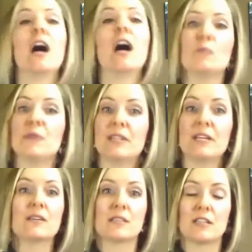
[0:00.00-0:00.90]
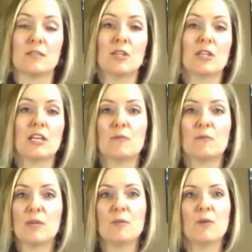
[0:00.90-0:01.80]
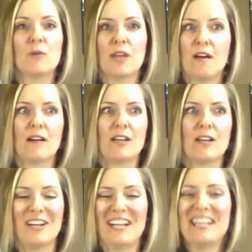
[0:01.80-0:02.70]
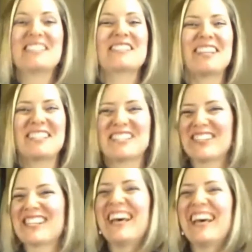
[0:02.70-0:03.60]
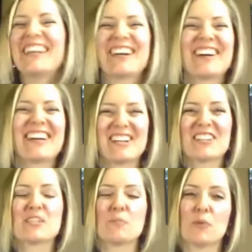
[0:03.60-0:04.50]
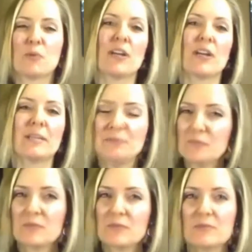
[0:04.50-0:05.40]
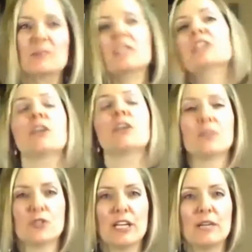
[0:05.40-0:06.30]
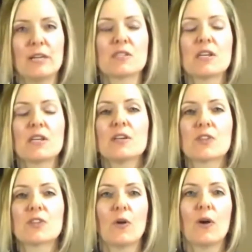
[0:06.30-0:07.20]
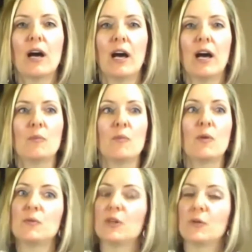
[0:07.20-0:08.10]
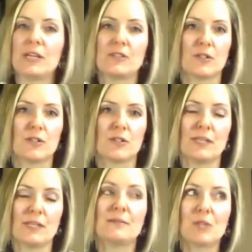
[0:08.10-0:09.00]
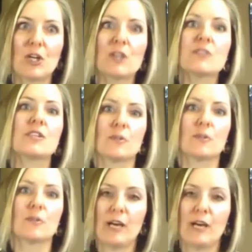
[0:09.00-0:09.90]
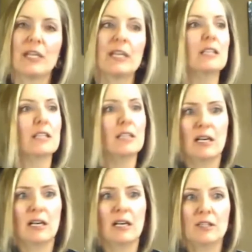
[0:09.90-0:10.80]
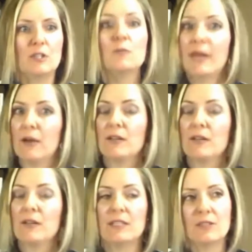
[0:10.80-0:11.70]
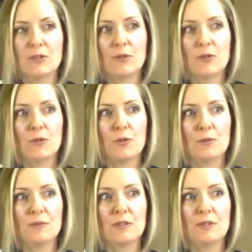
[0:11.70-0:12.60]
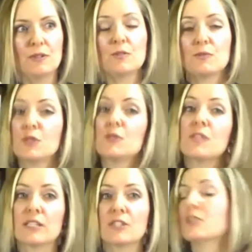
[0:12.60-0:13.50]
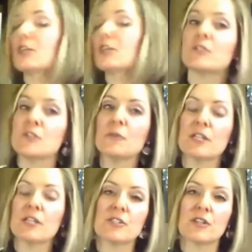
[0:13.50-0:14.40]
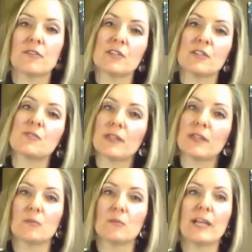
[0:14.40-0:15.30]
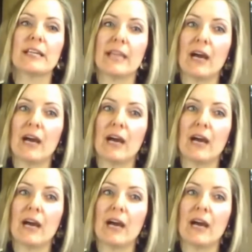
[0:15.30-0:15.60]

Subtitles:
But there's a community of people that are here. I just got chills, that are here supporting each other's dreams. So, in regards to your family, you may need to choose not to share too much of this with them right